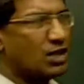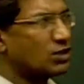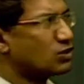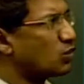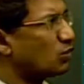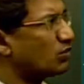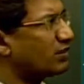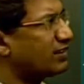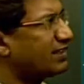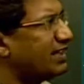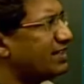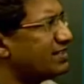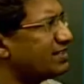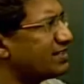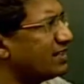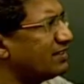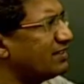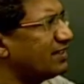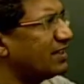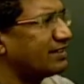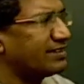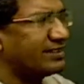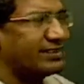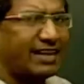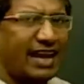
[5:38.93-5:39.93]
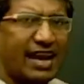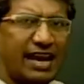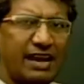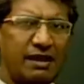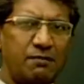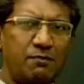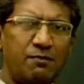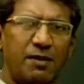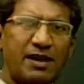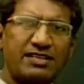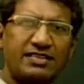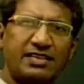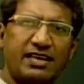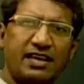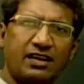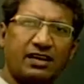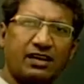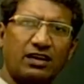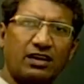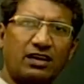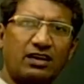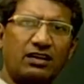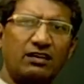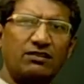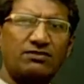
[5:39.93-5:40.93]
So these are the 10
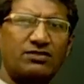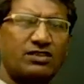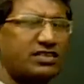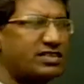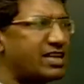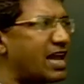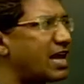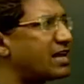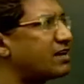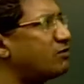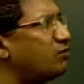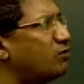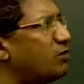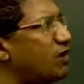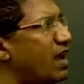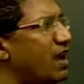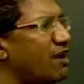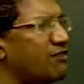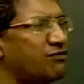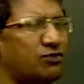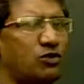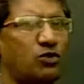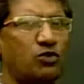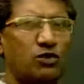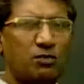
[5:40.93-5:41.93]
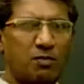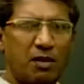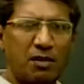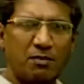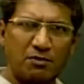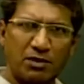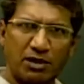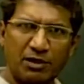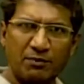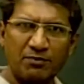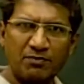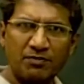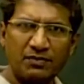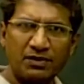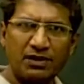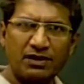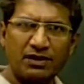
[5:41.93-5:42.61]
basic curves that we have to remember.